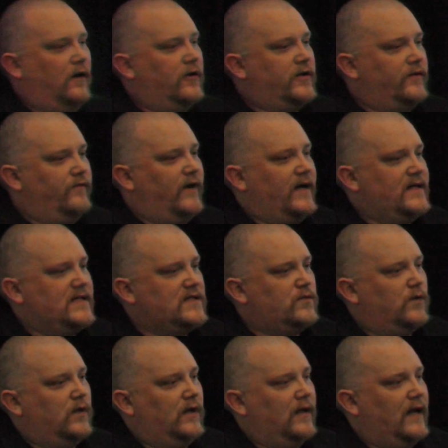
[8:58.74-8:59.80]
devices
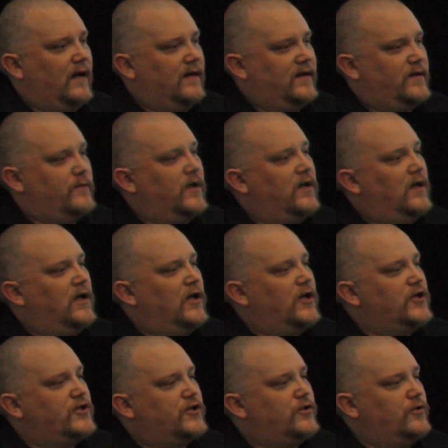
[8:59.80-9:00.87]
will allow them
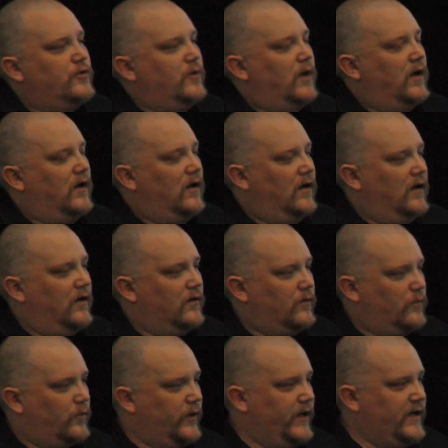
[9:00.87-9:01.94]
to
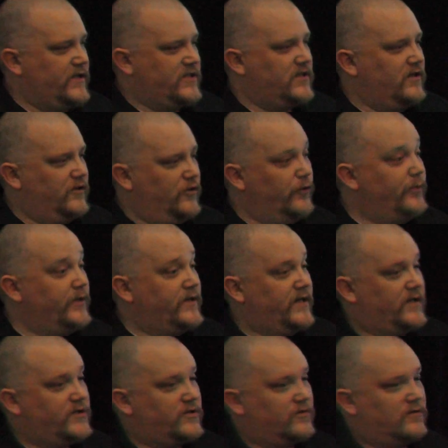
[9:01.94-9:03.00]
reach new
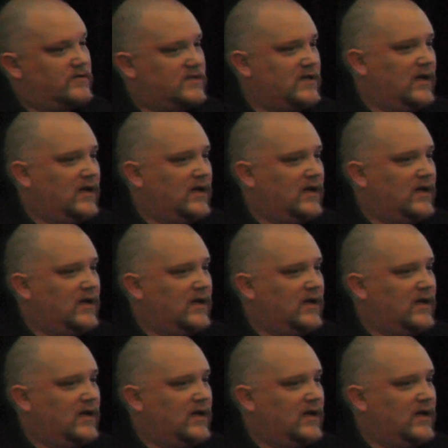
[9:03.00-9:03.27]
potentials.